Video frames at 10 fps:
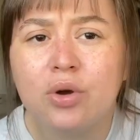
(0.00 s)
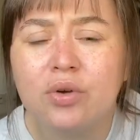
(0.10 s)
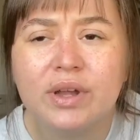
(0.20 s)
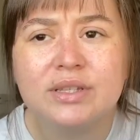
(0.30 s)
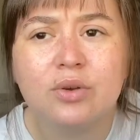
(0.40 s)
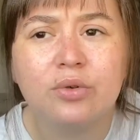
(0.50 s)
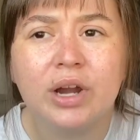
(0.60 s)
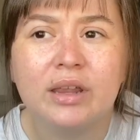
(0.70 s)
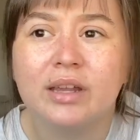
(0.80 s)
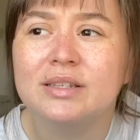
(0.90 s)
oh no, that's so
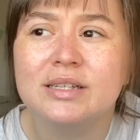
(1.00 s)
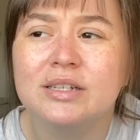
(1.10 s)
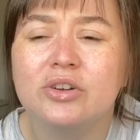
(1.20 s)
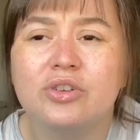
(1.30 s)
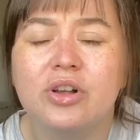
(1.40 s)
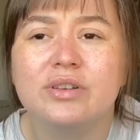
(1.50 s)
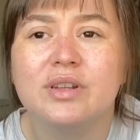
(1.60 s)
great, like $1,600.